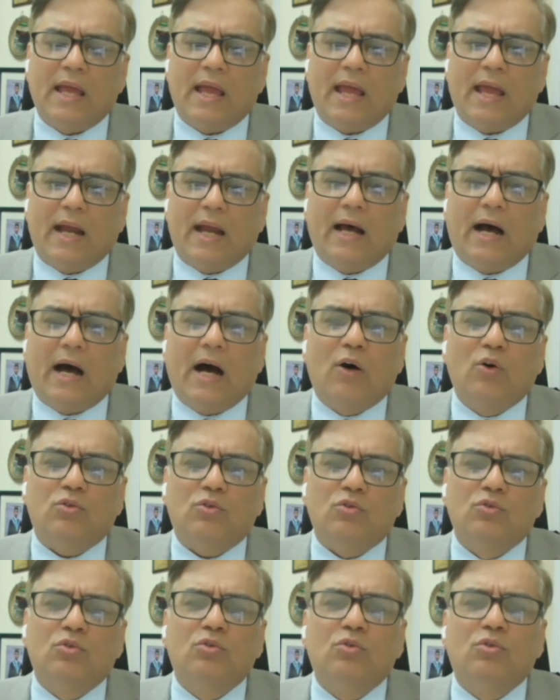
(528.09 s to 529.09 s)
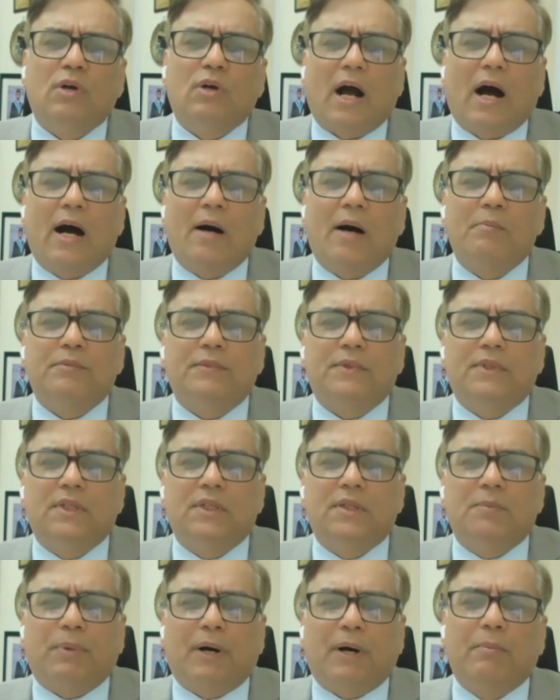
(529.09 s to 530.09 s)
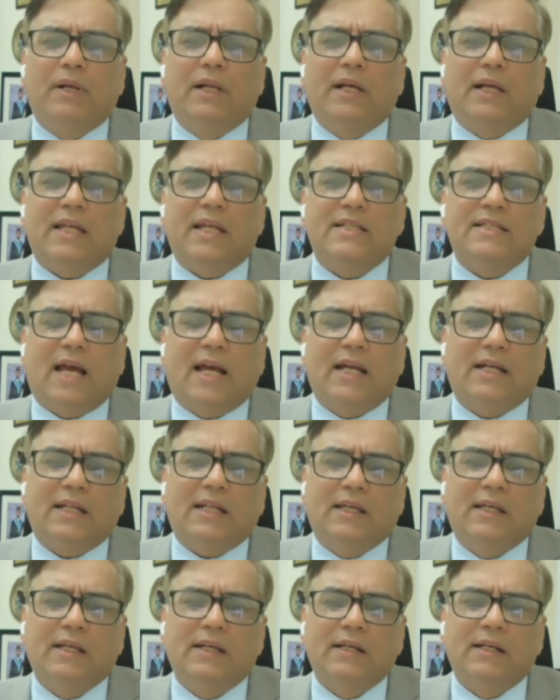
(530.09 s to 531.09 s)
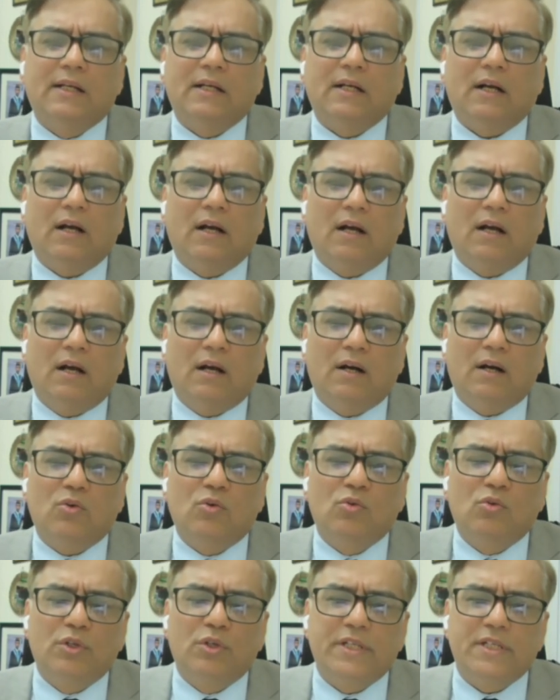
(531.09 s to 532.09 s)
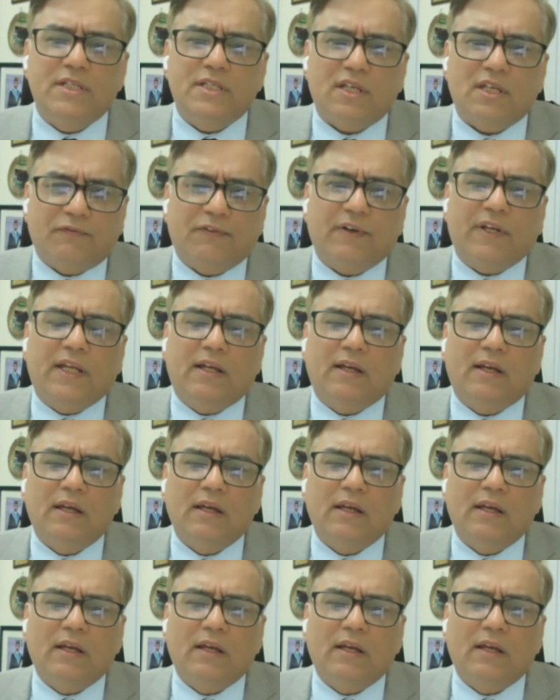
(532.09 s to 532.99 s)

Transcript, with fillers: and how to calm the public anxiety uh, who is suffering